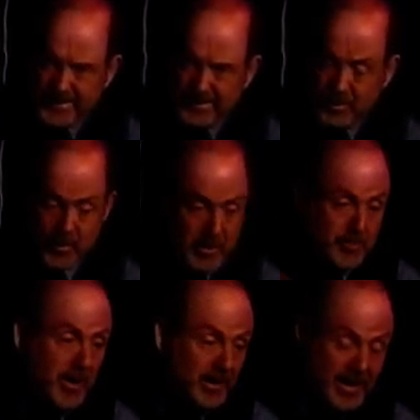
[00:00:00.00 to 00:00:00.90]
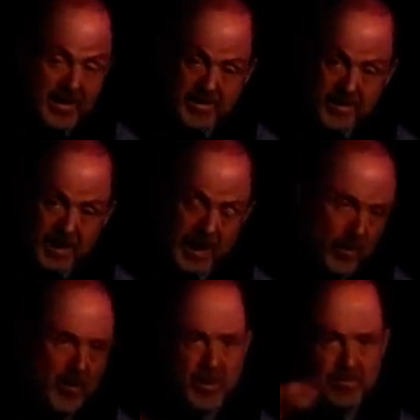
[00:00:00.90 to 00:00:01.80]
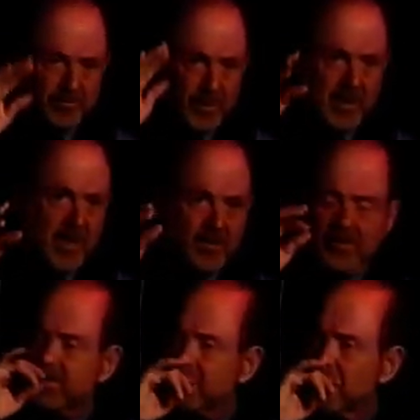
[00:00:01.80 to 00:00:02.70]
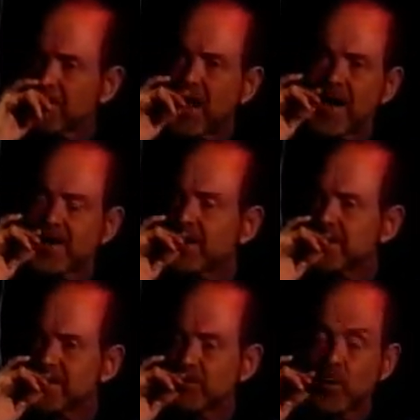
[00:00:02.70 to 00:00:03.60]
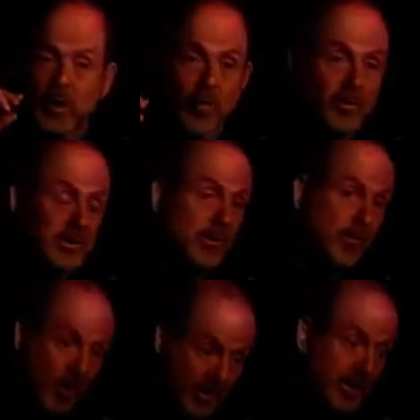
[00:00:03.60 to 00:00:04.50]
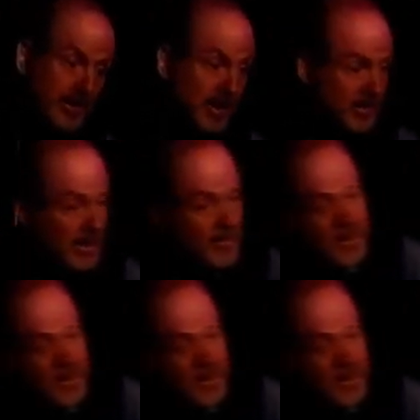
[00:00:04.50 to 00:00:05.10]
We were just barely 18. Anyway, we put down a couple of Heinekens and we went over to the parking lot to get the